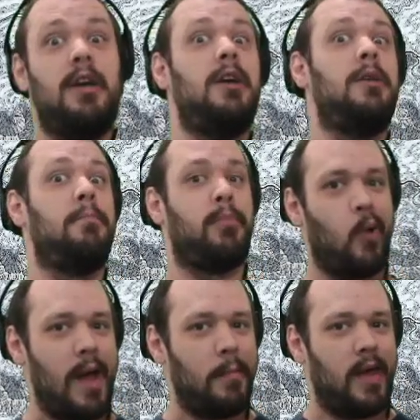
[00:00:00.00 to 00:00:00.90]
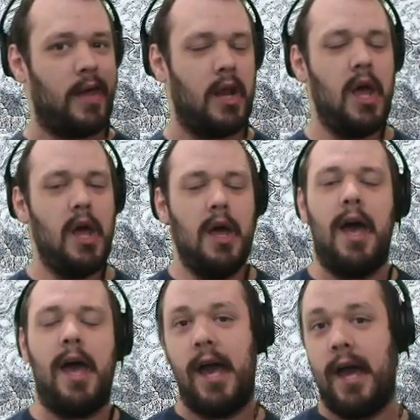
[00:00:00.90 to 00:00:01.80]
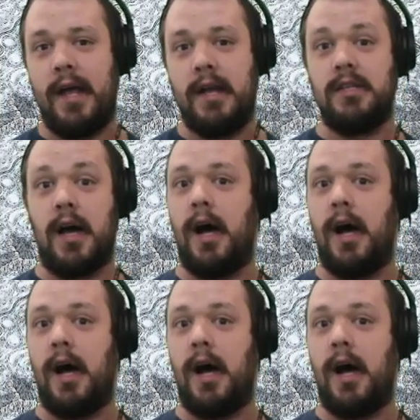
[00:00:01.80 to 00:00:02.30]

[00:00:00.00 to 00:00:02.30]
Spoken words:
in Bremen, and